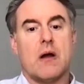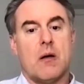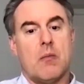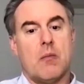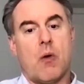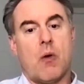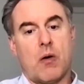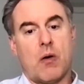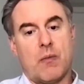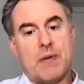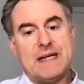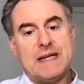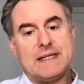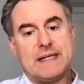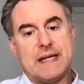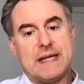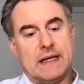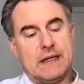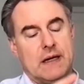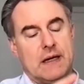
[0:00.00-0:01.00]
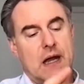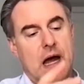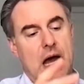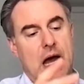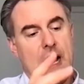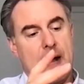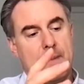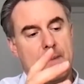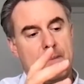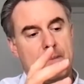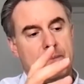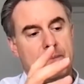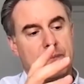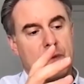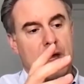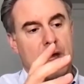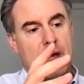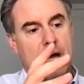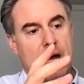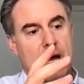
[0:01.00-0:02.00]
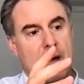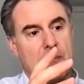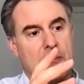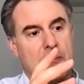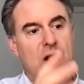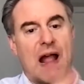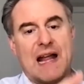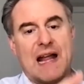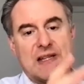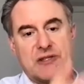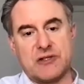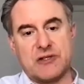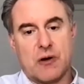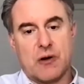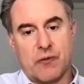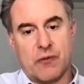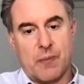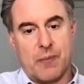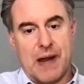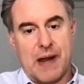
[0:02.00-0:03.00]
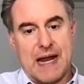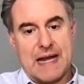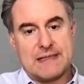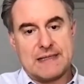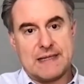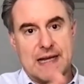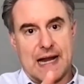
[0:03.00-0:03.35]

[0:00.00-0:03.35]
more recent client server based.